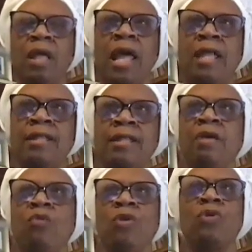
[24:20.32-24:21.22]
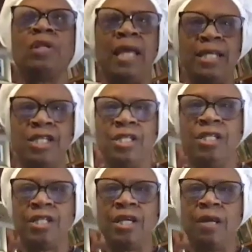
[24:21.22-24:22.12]
And the thing with
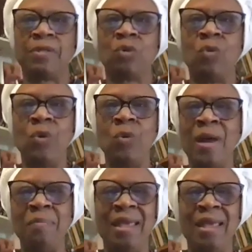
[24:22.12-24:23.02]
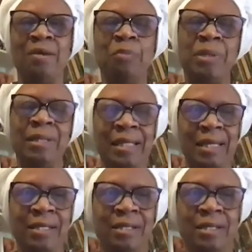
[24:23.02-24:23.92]
relationships, well, what do I mean
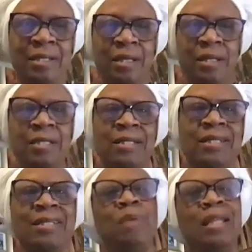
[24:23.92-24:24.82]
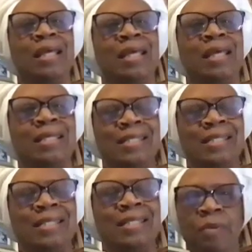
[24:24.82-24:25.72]
complete? It doesn't just mean it's
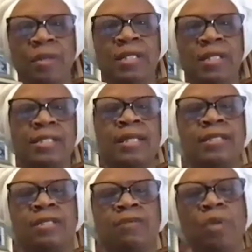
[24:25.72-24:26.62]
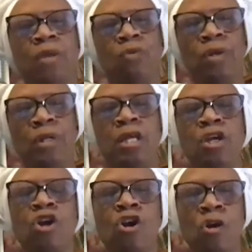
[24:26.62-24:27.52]
ended, but it's a sense of being really
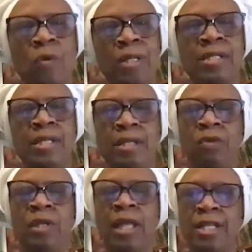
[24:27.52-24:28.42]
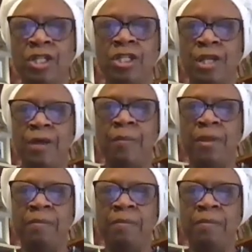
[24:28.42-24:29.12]
current in the relationship.